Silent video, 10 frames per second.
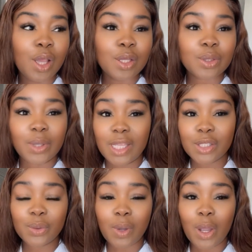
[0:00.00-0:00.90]
So let's
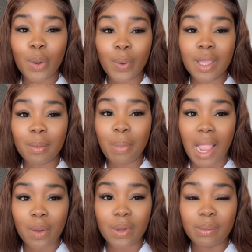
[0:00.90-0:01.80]
do a quick
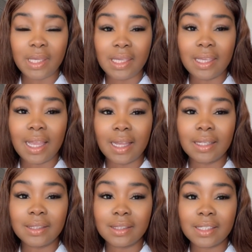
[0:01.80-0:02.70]
pack with me,
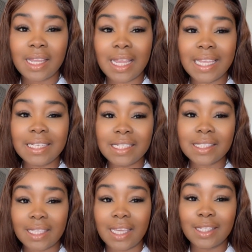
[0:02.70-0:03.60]
and I need
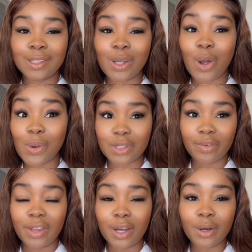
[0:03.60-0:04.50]
to get out of
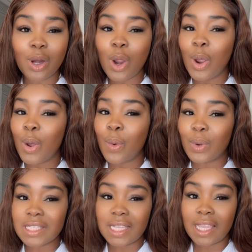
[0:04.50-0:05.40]
here.
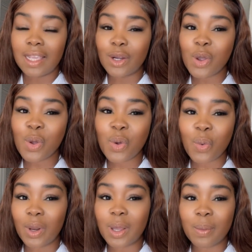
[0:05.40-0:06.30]
Once again,
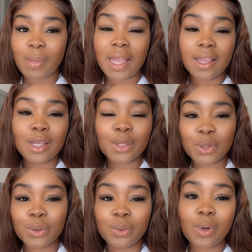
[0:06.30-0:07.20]
welcome back
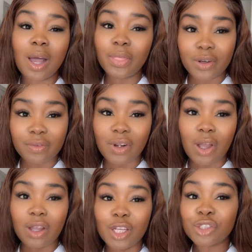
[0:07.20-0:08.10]
to another
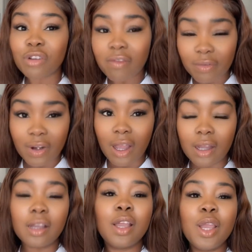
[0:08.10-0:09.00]
vlog, a travel
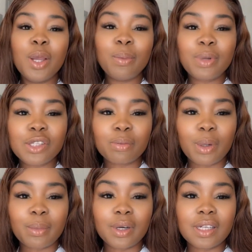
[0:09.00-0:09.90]
vlog. Please
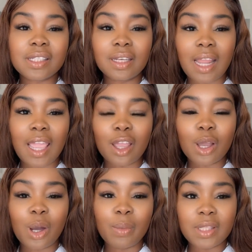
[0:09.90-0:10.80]
remember to like,
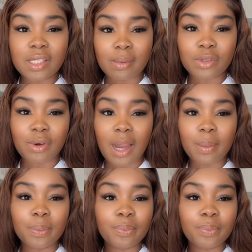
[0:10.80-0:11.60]
comment, subscribe.